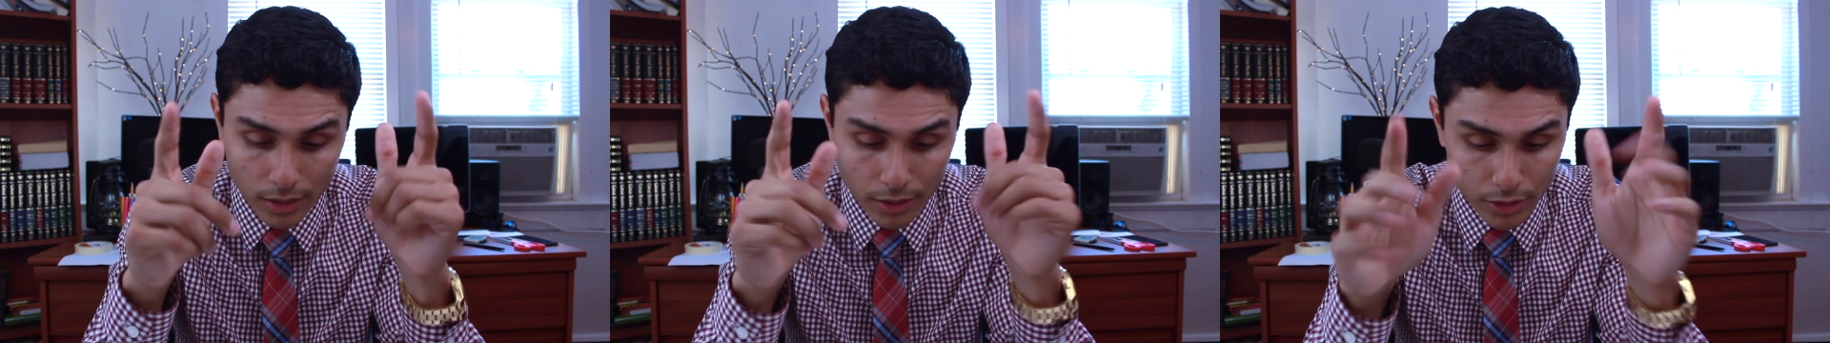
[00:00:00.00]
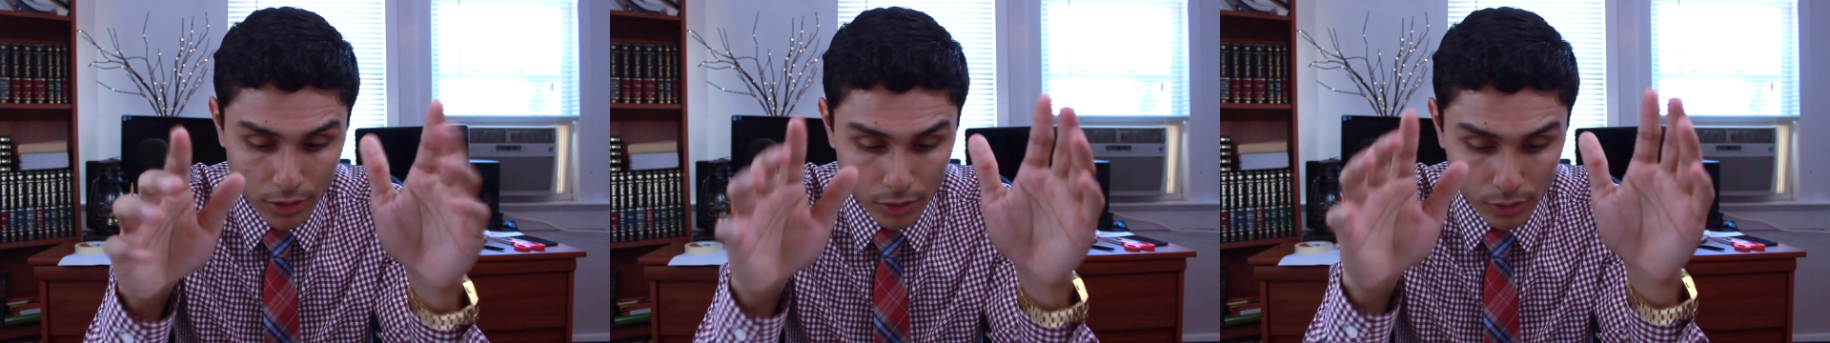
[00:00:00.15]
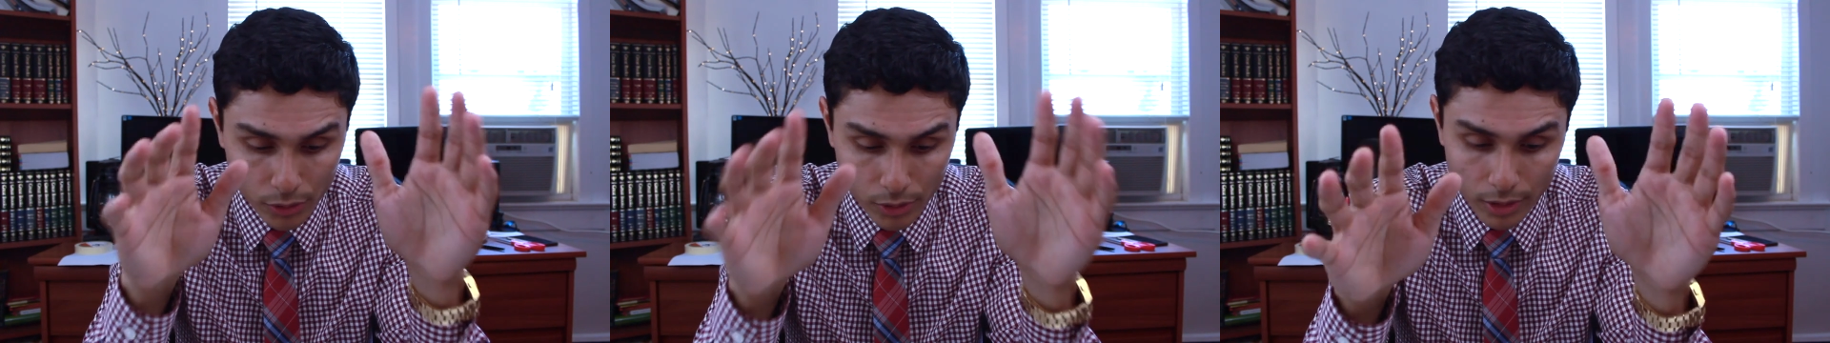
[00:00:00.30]
and
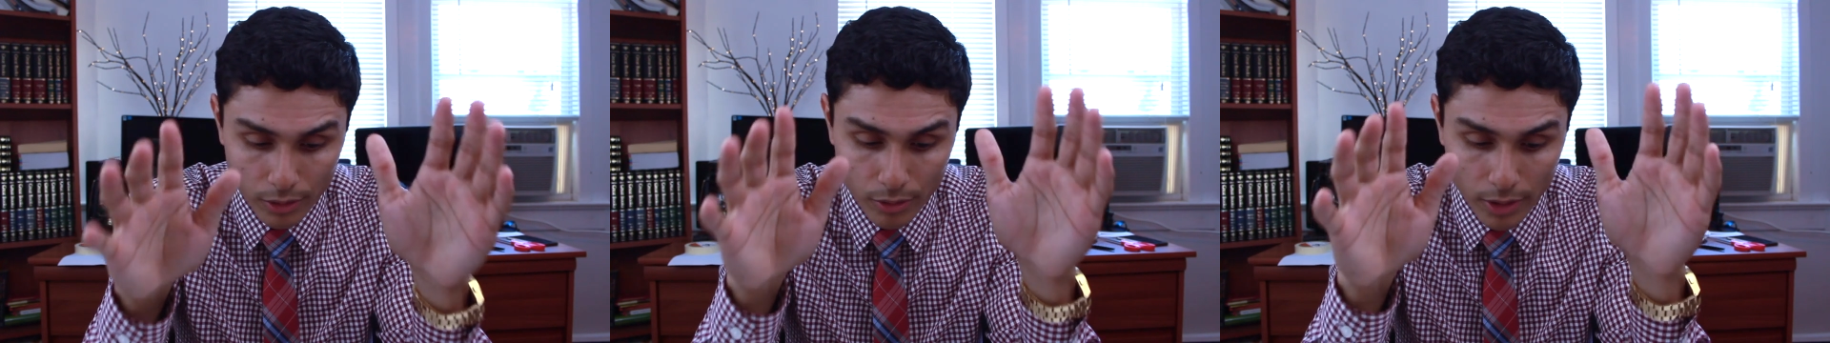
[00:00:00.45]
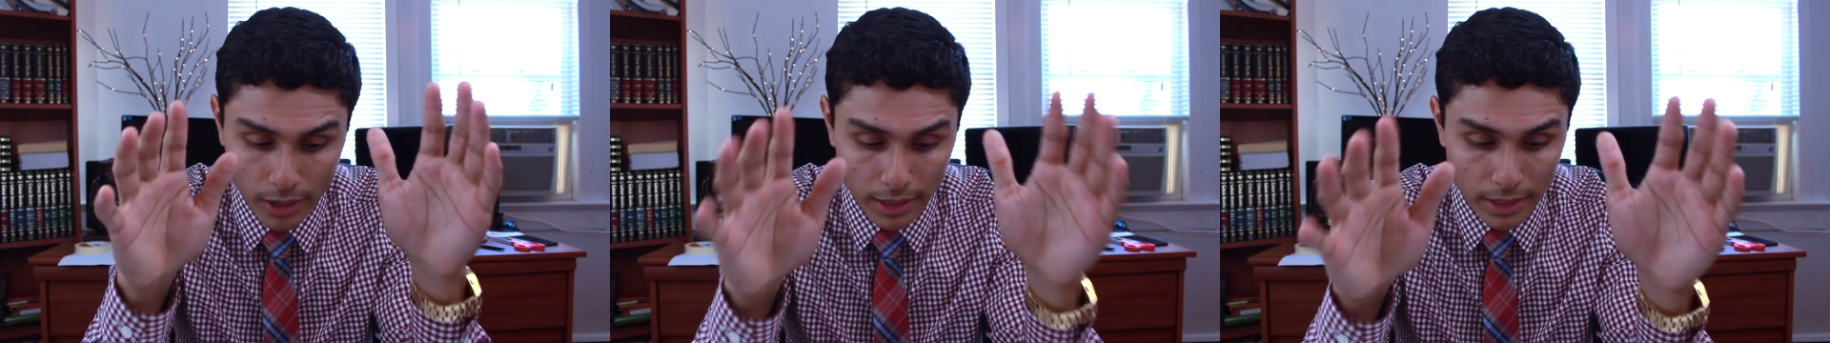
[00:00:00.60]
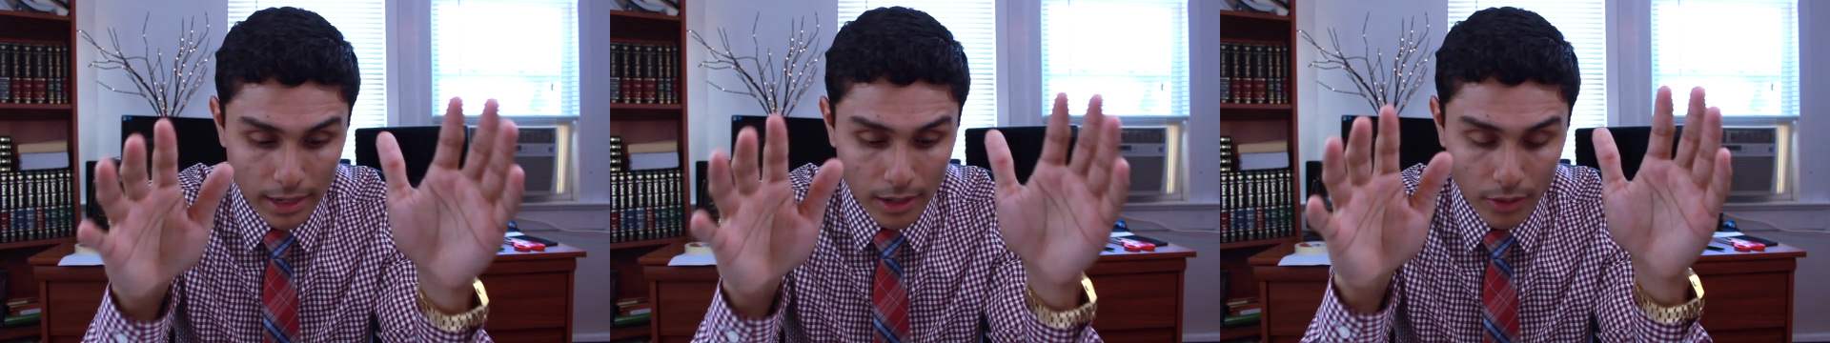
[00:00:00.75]
decree
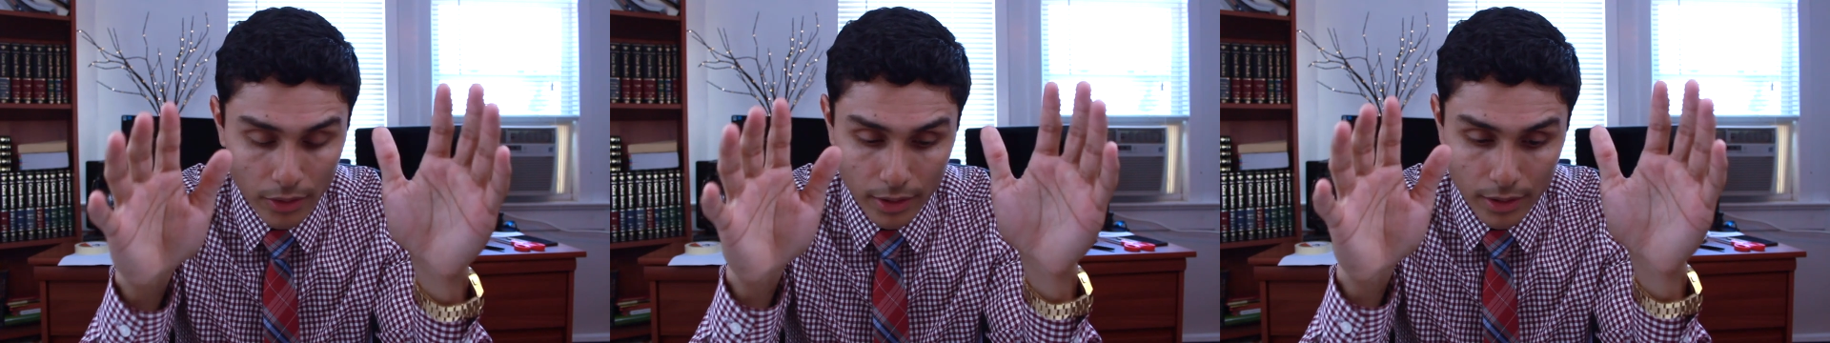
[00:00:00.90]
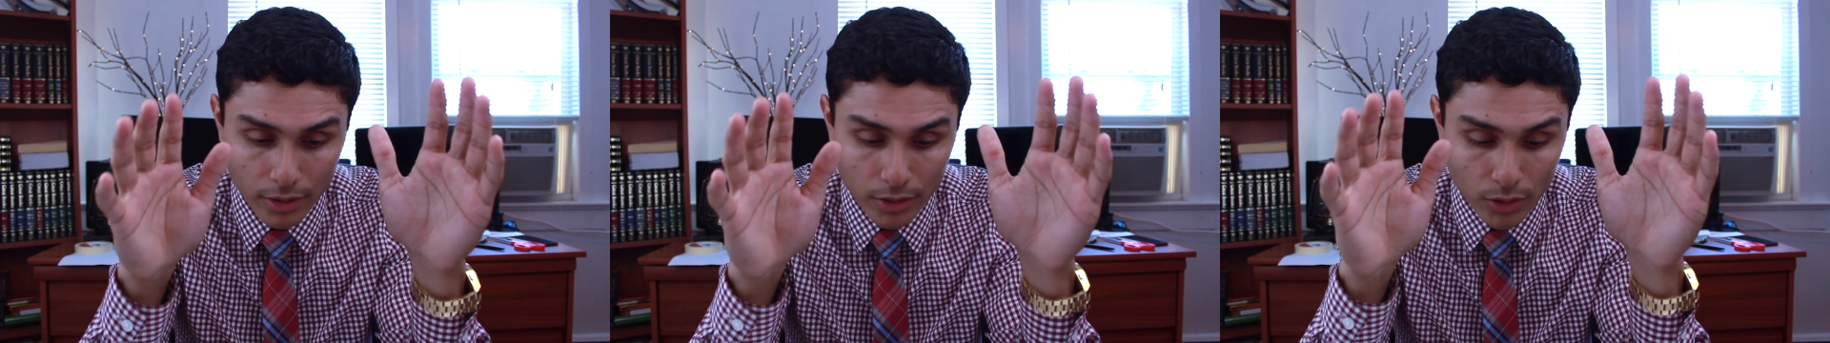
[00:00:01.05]
right now that